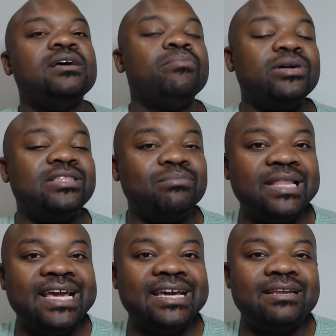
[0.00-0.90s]
put the
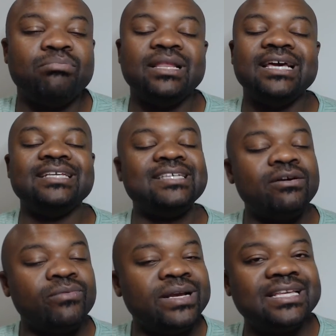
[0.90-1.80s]
plan in place, set
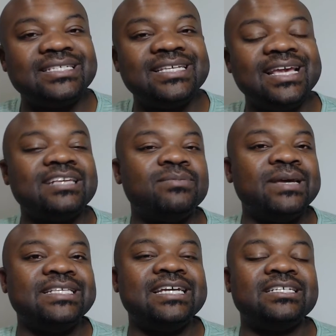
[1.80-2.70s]
realistic
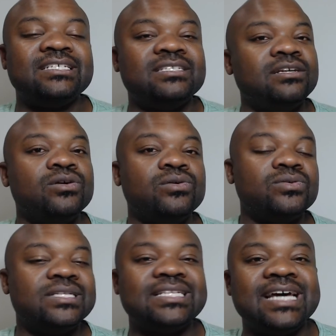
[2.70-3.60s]
expectations and goals
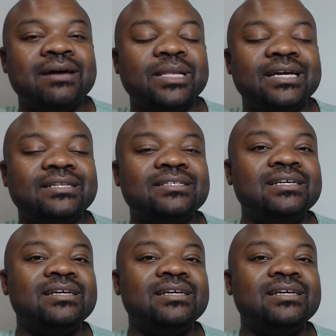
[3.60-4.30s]
and timelines.